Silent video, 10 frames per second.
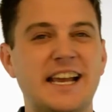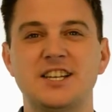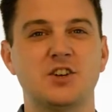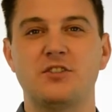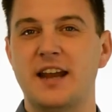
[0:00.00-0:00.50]

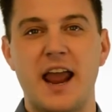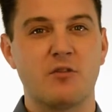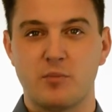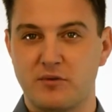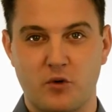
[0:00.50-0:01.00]
easier than
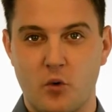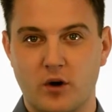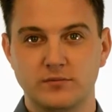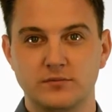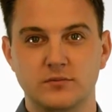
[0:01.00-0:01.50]
ever
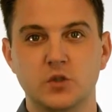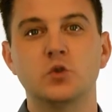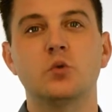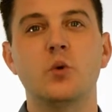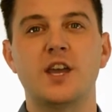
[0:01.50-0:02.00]
before.
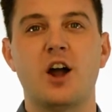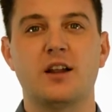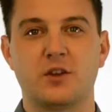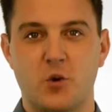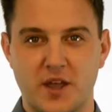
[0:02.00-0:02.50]
We call
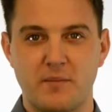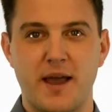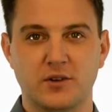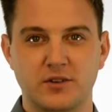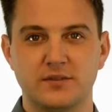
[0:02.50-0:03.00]
it the Quick
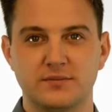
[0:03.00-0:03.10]
Mount.